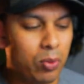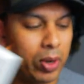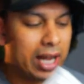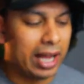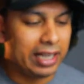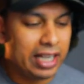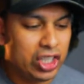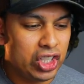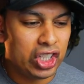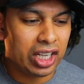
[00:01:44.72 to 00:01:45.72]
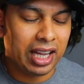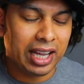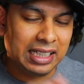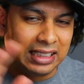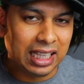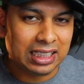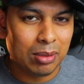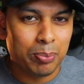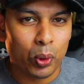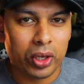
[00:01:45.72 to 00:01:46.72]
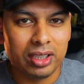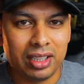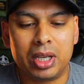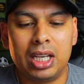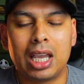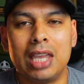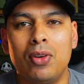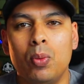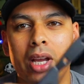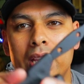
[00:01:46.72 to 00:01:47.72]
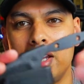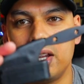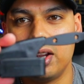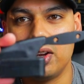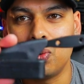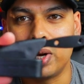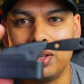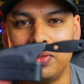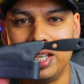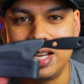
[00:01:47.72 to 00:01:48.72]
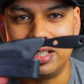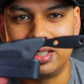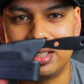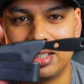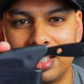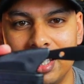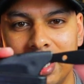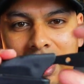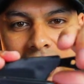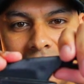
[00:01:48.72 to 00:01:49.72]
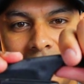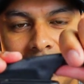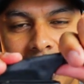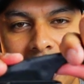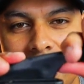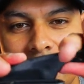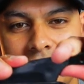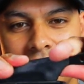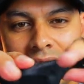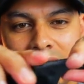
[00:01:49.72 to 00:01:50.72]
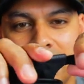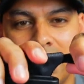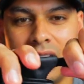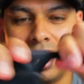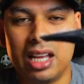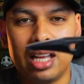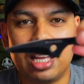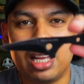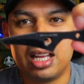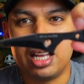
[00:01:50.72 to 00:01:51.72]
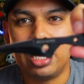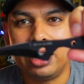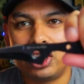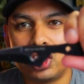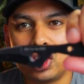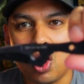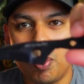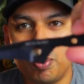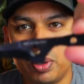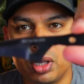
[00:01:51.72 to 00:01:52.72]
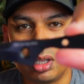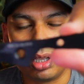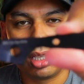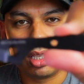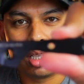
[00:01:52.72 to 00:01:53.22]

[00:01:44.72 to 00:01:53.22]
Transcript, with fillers: and when I reach a certain point, I'm going to give away one of these. This is a sample